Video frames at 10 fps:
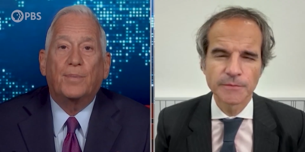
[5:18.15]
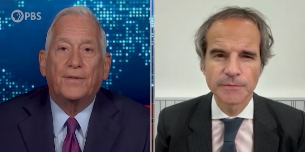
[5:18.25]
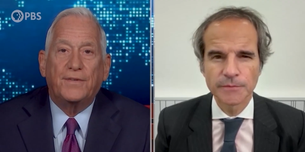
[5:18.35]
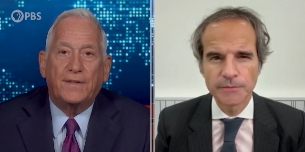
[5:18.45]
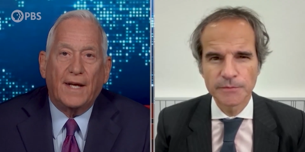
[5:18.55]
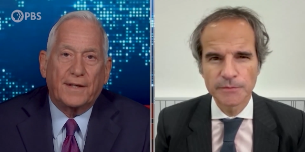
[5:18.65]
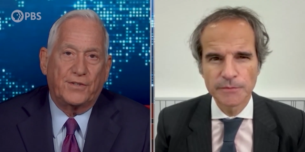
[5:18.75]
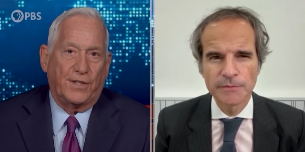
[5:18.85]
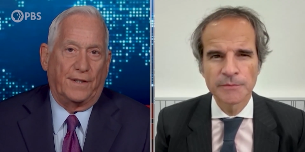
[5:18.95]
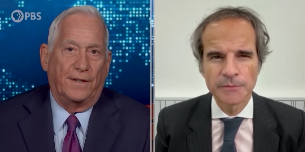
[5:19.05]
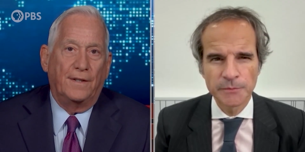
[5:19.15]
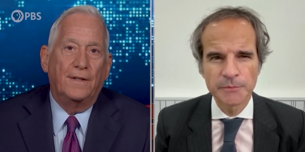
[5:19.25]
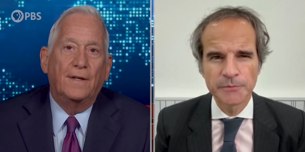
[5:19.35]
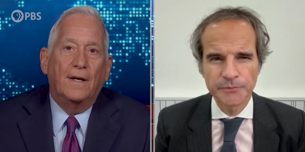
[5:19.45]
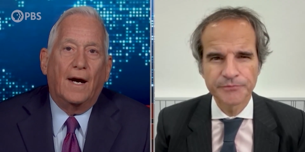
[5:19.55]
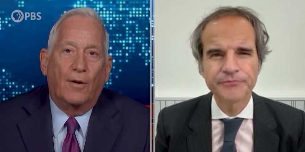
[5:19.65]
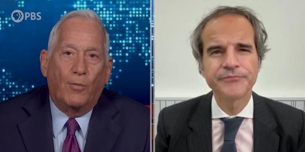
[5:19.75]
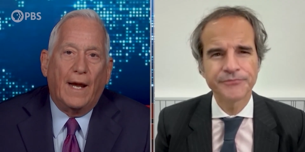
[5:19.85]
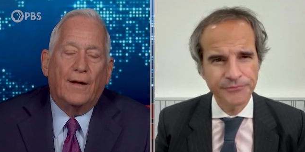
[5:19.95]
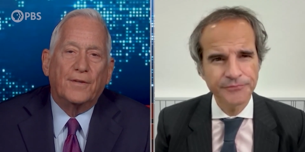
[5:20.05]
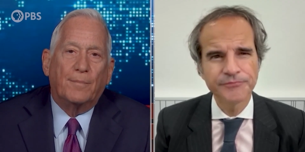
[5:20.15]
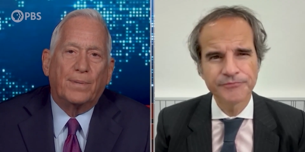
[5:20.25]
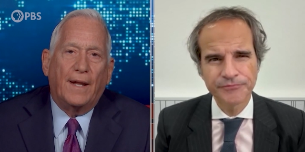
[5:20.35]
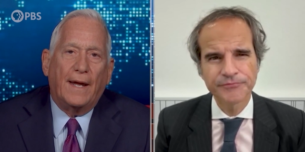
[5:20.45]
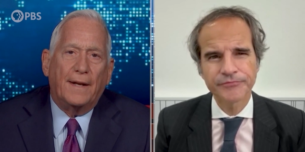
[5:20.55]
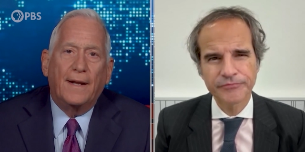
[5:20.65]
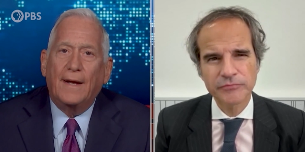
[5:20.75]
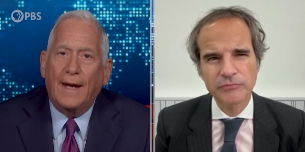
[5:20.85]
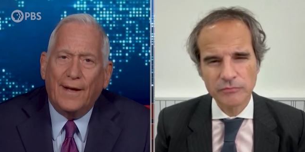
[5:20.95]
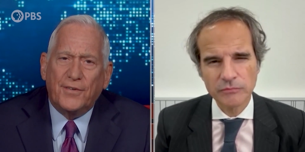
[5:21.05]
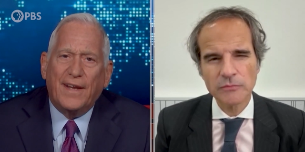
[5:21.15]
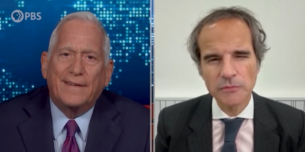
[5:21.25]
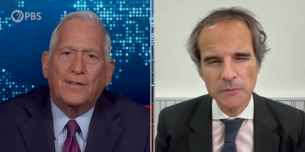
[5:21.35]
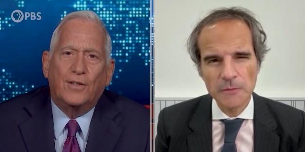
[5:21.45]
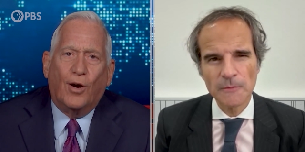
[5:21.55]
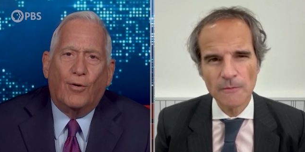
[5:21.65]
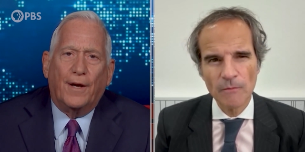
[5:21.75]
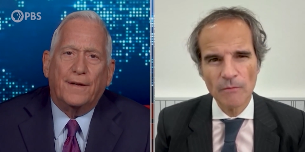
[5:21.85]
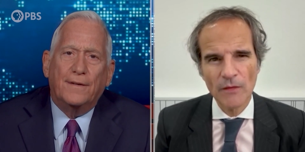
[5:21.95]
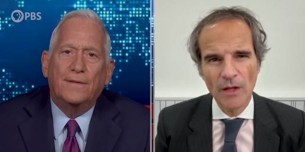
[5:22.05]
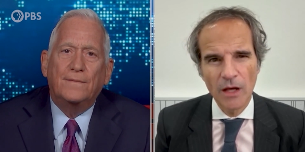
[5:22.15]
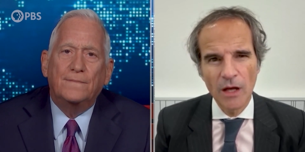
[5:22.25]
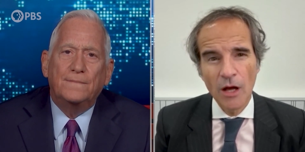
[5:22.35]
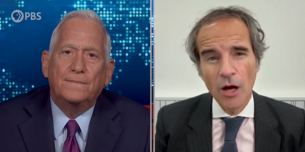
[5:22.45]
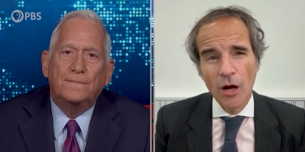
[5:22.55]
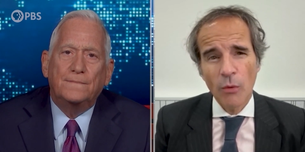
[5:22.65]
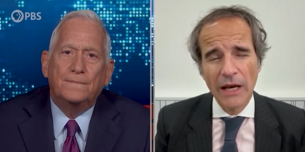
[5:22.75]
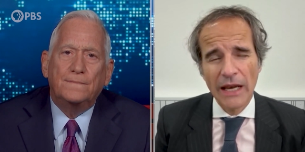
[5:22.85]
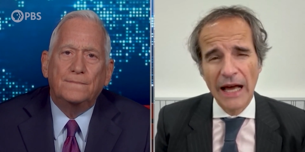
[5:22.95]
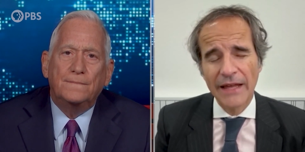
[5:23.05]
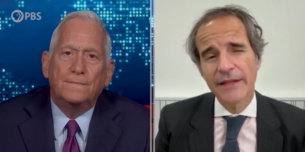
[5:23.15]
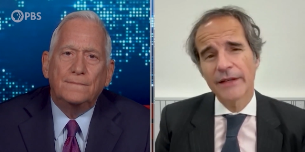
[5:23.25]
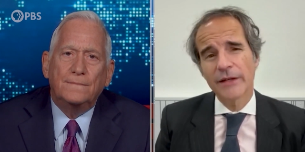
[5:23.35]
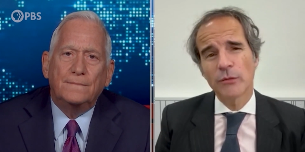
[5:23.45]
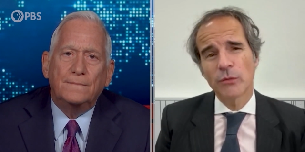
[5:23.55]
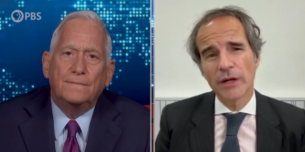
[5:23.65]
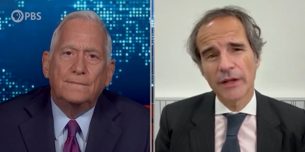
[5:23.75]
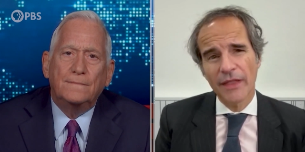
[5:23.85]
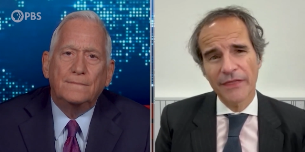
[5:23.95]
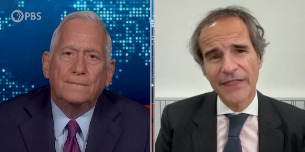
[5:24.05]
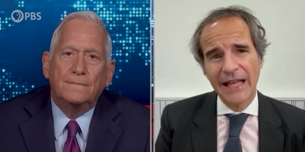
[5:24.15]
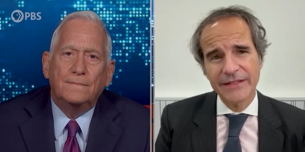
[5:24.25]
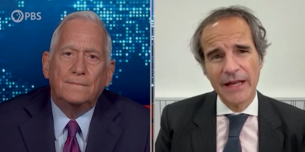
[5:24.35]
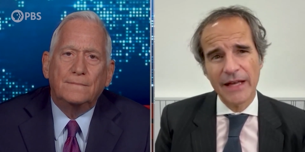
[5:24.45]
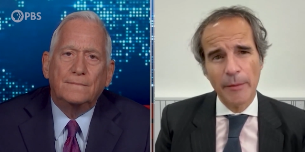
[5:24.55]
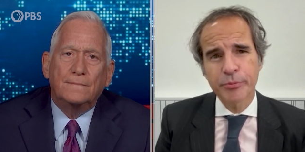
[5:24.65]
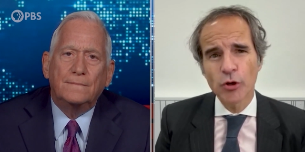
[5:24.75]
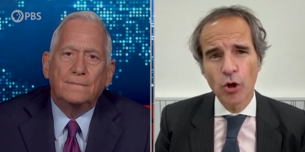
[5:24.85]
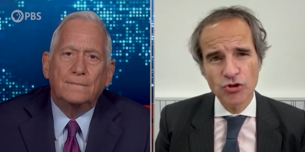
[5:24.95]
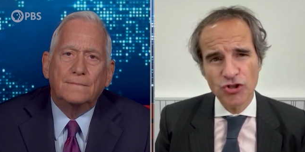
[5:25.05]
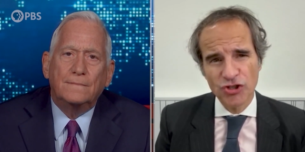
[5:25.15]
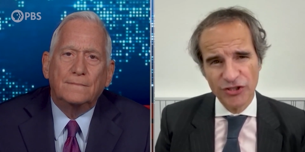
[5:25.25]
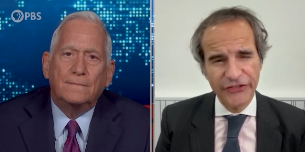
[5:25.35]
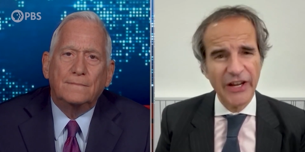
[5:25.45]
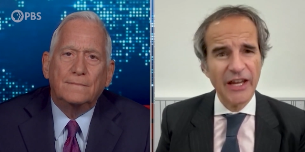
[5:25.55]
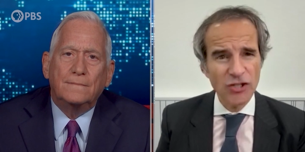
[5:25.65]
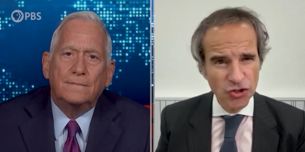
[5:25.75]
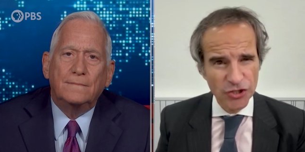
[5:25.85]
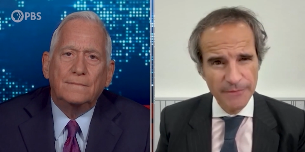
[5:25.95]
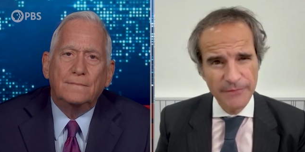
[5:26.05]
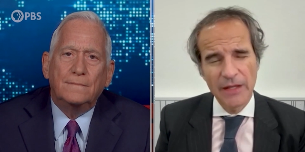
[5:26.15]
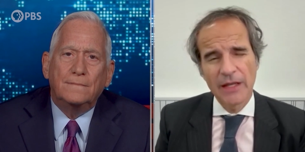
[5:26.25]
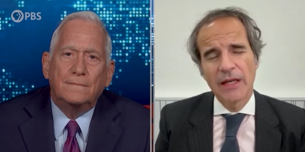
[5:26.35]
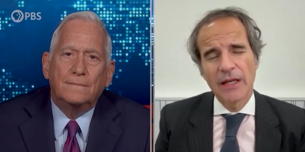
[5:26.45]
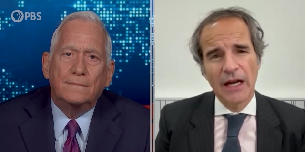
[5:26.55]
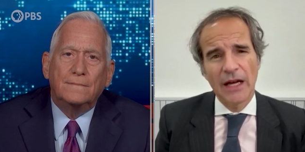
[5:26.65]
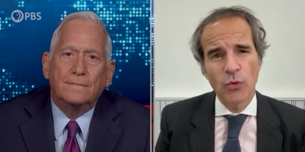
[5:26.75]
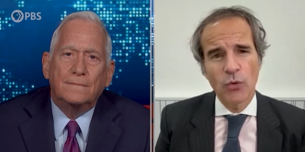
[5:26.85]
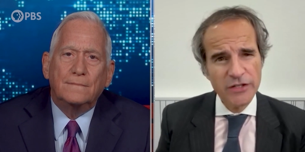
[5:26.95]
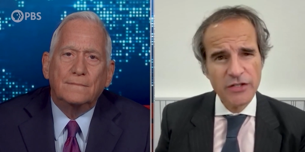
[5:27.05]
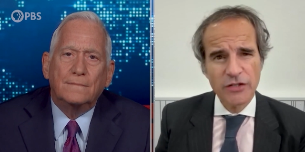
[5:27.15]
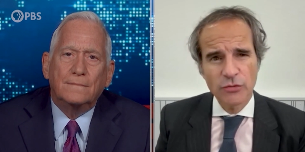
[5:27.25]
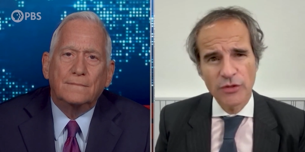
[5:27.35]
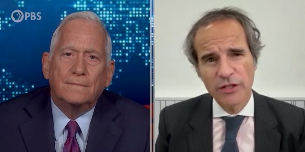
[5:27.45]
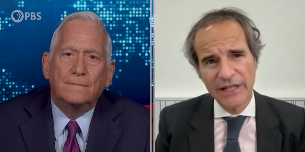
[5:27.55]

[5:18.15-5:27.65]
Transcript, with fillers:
Speaker 1: protection around okay. the plant. How's that going?
Speaker 2: Well, I, that approach changed. I went to the